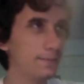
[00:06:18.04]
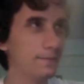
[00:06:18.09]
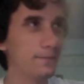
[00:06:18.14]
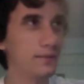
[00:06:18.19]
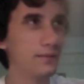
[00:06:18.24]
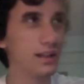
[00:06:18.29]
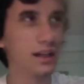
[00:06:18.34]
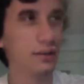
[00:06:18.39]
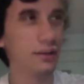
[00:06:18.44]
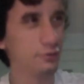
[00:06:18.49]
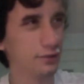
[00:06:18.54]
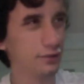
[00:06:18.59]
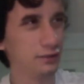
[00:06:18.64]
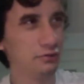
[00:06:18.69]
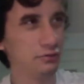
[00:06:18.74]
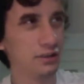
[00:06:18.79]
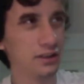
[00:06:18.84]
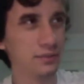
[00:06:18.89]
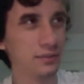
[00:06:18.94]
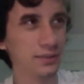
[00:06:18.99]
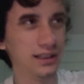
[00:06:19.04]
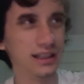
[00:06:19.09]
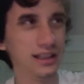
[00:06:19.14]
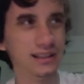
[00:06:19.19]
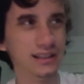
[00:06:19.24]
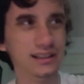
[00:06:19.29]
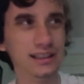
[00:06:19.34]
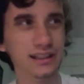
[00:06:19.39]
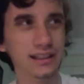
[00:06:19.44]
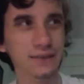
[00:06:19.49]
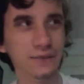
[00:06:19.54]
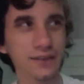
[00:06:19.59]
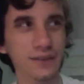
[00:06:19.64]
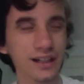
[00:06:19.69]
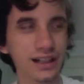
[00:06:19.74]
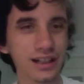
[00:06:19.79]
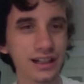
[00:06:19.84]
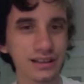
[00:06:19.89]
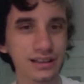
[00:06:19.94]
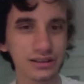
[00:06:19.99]
I don't really want to be identified
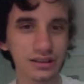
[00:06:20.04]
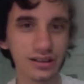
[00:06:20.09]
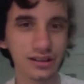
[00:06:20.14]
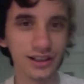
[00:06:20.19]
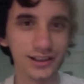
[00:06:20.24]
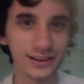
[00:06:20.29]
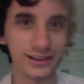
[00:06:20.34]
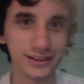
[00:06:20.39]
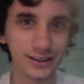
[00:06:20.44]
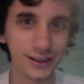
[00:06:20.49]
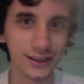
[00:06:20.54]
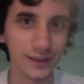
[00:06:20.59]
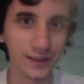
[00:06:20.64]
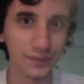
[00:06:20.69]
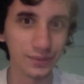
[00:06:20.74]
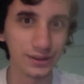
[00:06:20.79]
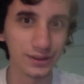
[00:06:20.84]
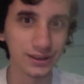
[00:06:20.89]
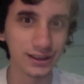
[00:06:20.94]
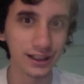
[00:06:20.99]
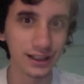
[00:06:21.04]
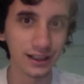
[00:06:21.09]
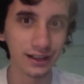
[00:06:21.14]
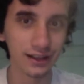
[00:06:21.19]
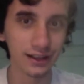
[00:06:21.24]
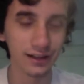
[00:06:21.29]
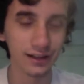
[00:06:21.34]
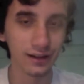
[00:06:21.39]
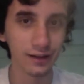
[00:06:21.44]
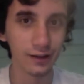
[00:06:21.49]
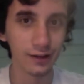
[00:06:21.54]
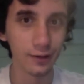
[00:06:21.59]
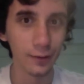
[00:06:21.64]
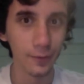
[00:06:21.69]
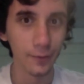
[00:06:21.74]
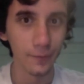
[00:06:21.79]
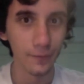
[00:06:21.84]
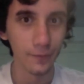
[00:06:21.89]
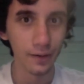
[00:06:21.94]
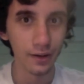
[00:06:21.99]
as a subset of
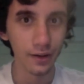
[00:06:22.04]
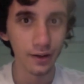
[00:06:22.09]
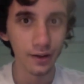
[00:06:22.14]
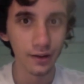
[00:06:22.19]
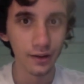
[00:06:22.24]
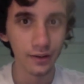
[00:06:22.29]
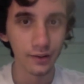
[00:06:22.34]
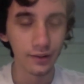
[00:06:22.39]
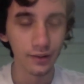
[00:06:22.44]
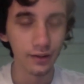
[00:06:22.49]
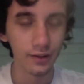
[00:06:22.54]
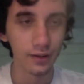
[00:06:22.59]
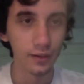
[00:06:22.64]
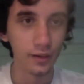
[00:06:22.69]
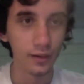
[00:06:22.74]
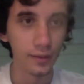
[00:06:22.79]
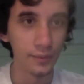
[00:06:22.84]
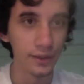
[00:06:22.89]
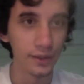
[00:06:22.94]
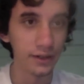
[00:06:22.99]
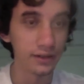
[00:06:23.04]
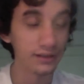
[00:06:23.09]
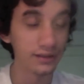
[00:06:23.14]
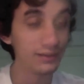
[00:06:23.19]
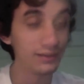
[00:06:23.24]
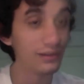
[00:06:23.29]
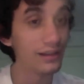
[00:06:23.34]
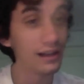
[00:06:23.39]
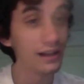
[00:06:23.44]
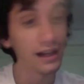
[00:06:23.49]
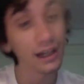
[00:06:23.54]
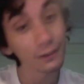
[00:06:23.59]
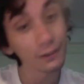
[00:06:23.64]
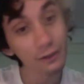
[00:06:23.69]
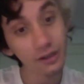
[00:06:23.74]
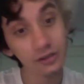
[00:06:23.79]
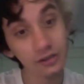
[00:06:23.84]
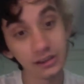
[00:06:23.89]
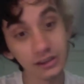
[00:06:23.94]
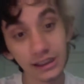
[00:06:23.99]
America. I'd
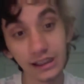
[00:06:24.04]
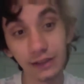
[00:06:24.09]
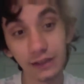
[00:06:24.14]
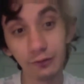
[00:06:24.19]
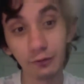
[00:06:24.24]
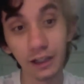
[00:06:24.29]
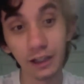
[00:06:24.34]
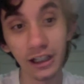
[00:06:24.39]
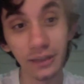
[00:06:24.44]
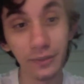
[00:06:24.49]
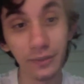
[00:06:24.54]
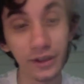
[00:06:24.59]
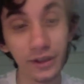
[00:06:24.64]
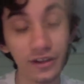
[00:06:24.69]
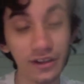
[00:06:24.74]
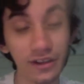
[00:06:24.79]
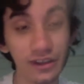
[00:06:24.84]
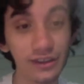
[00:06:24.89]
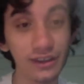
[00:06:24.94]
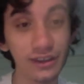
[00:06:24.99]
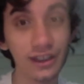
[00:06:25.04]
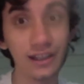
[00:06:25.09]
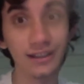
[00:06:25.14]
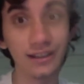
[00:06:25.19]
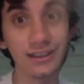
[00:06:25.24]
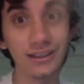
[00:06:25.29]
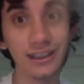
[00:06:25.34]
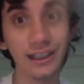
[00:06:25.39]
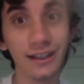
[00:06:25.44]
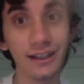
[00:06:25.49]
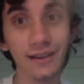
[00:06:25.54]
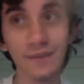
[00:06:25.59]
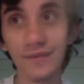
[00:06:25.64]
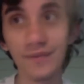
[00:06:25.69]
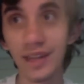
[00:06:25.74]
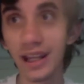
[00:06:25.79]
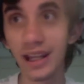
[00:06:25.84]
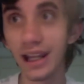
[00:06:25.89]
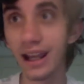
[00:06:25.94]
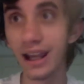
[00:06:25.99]
rather take the White American thing and say,
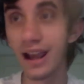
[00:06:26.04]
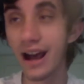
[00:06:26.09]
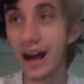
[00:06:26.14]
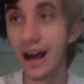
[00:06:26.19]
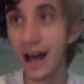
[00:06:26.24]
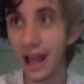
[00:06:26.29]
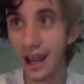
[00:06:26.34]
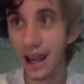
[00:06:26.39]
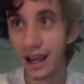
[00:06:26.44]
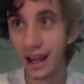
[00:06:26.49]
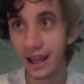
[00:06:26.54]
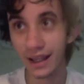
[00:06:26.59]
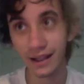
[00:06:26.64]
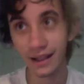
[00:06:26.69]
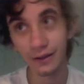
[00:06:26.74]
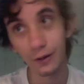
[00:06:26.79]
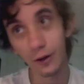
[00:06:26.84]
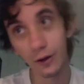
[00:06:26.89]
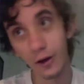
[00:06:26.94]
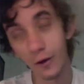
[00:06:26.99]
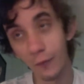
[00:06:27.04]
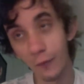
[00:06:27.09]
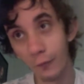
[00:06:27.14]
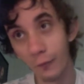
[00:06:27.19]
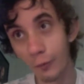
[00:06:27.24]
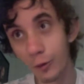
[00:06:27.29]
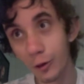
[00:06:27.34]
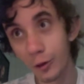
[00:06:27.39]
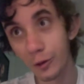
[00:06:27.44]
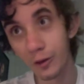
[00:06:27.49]
hey, I had a role.